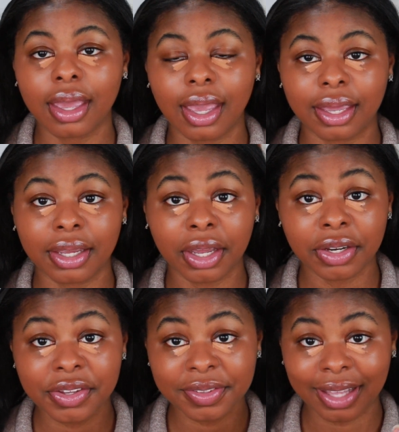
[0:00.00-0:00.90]
and I got a
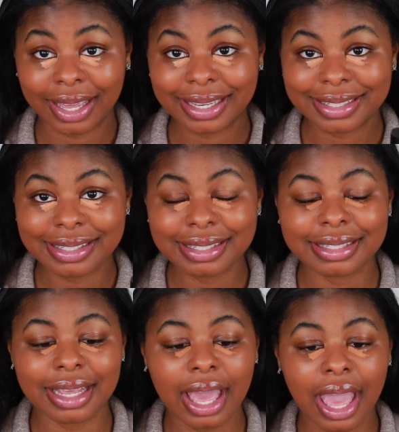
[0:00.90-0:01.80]
new
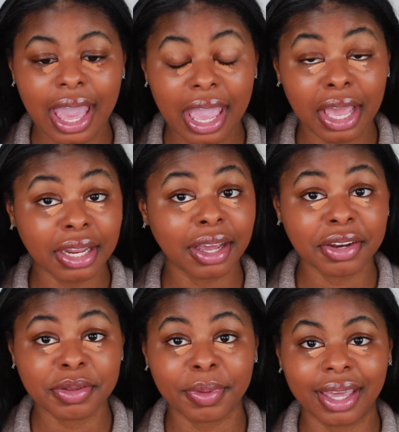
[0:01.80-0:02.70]
lens, and I got a
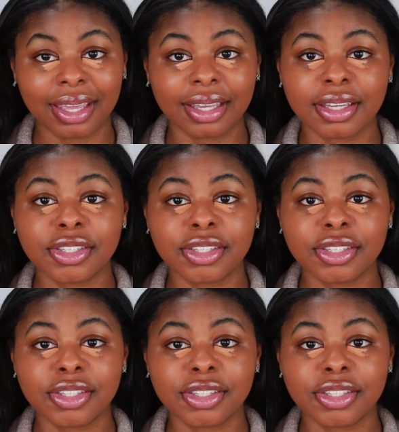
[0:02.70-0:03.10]
new mic.